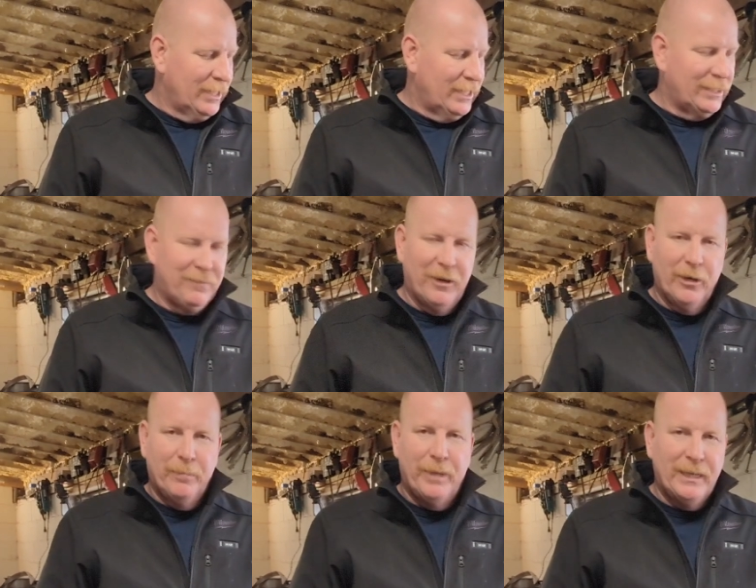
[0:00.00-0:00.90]
It's
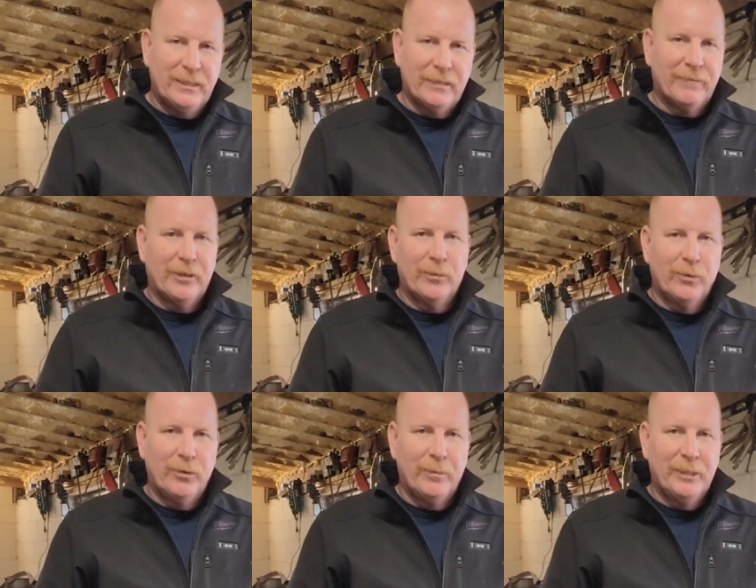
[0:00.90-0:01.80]
very basic, very
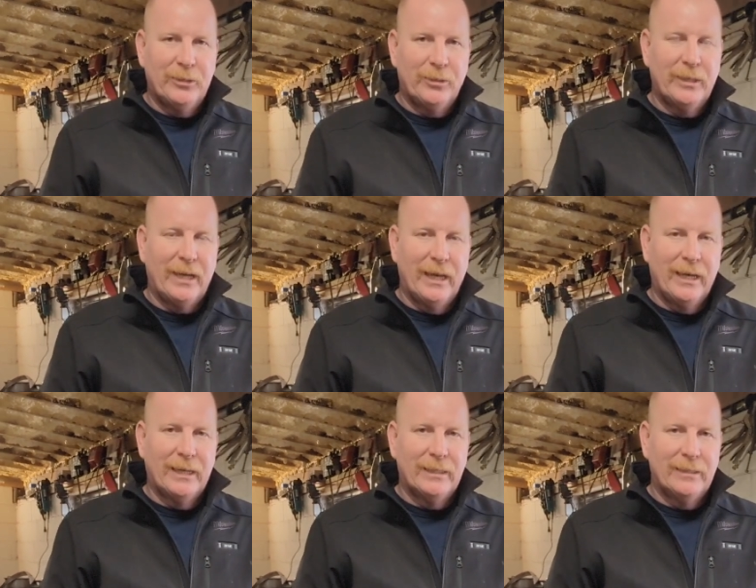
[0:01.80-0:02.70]
rudimentary,
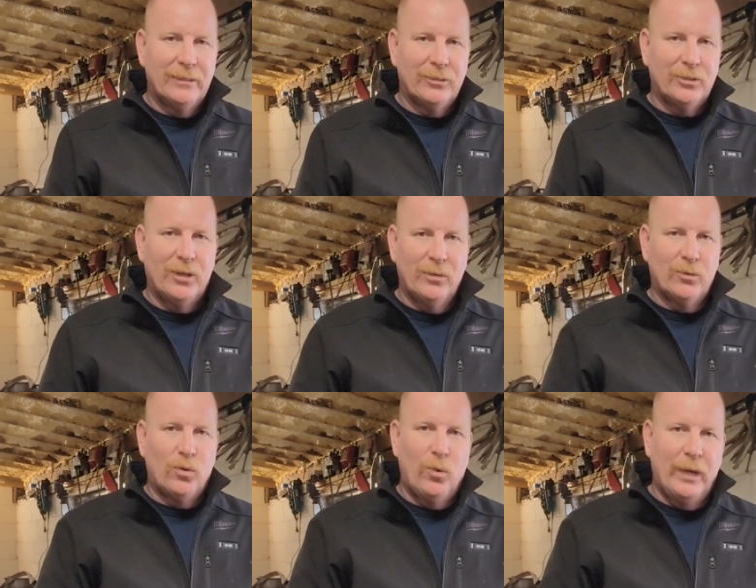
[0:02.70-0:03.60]
and there's no
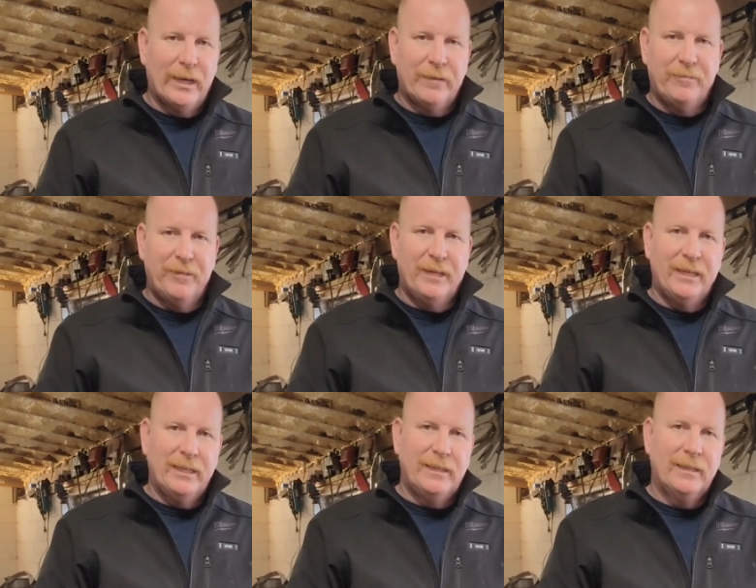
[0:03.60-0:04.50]
quick
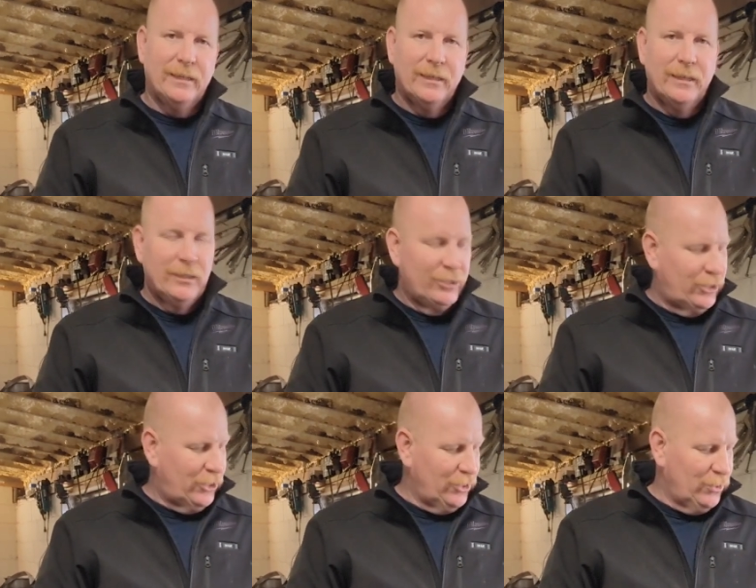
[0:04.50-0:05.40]
feed
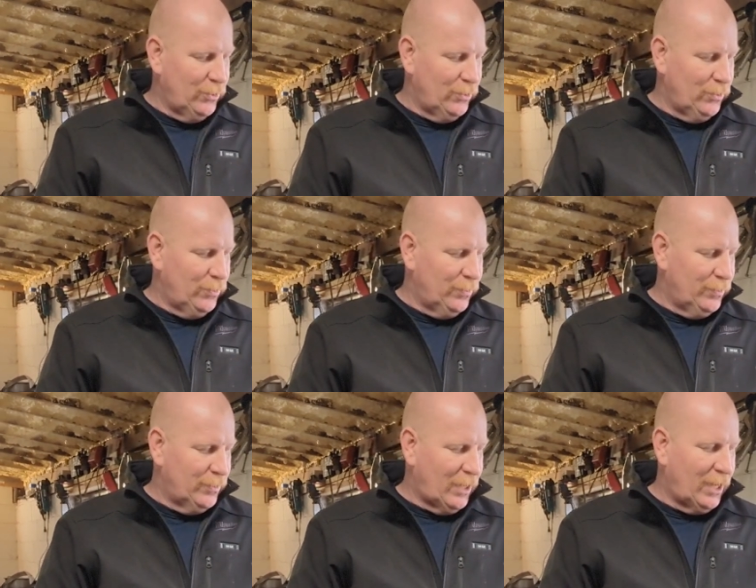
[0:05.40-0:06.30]
to
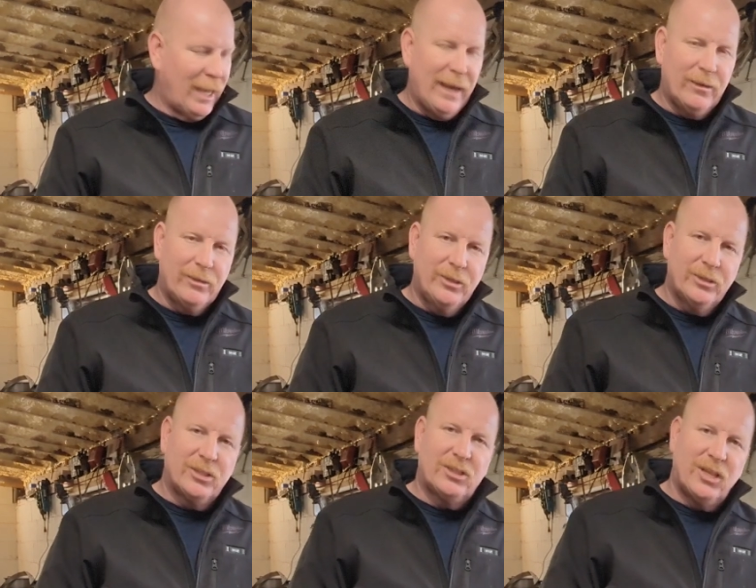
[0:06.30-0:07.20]
allow you
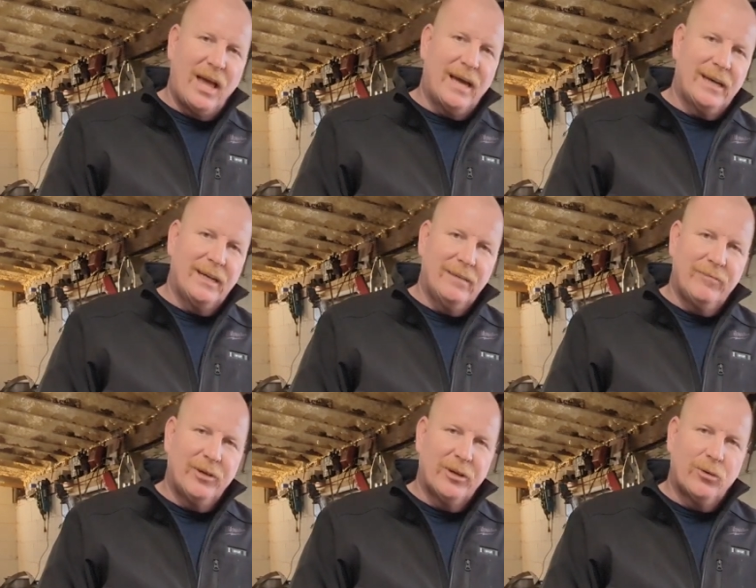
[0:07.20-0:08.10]
to slide it
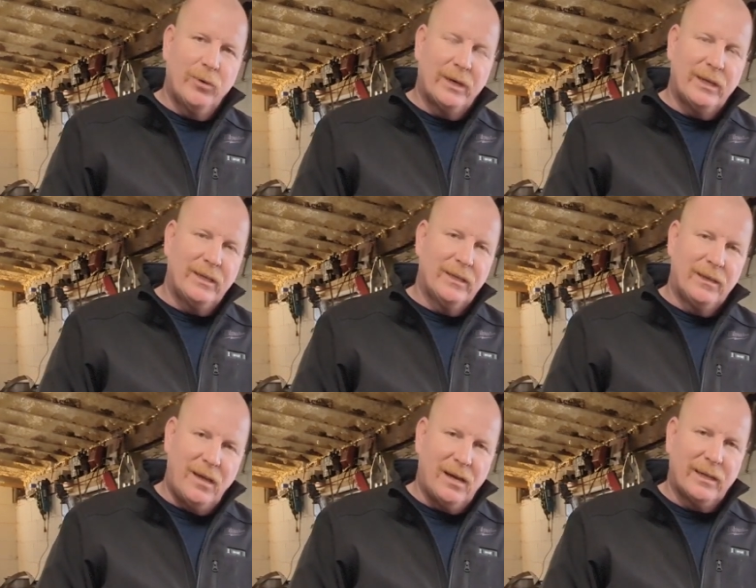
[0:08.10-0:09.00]
in very quickly and
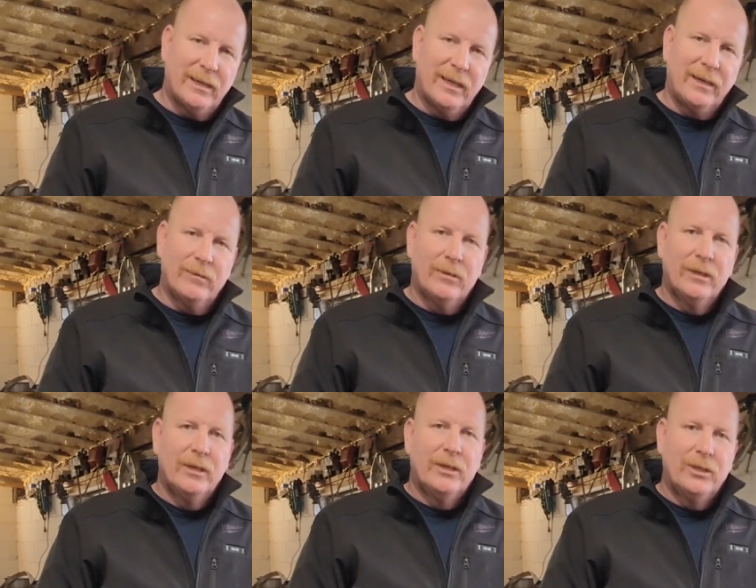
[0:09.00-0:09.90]
then lock it down.
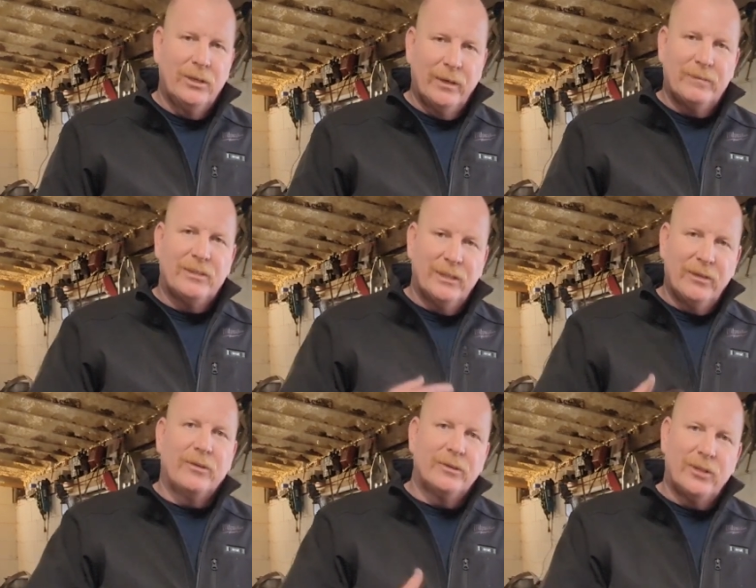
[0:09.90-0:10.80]
You have to sit
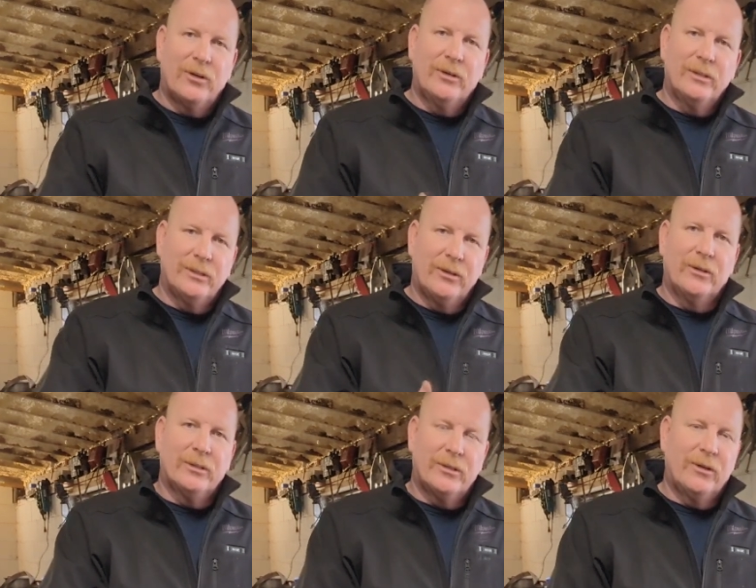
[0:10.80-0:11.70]
there and turn it
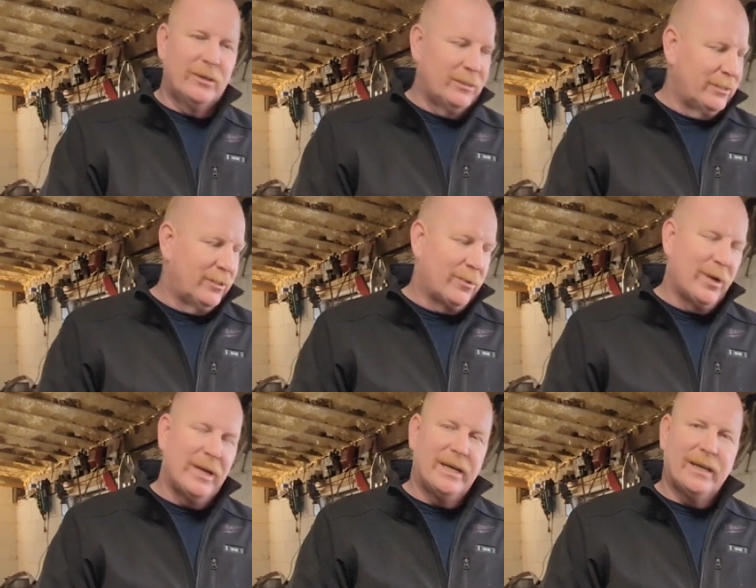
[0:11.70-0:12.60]
to
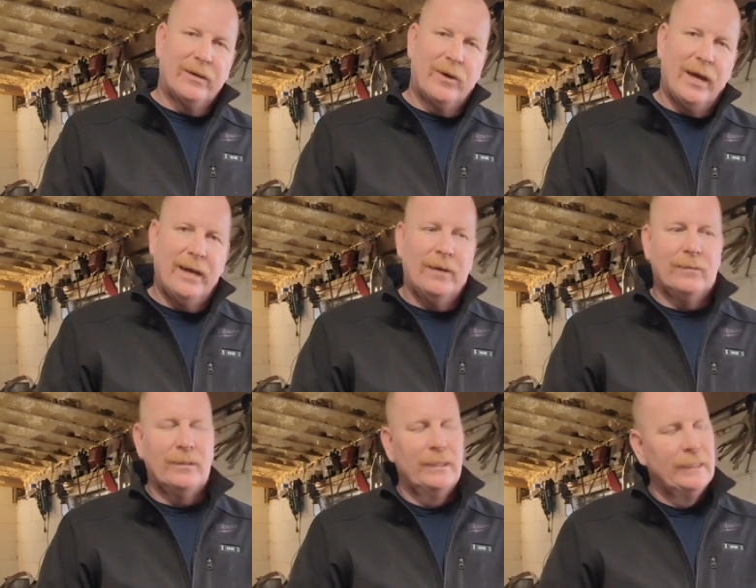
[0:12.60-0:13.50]
thread it in or out.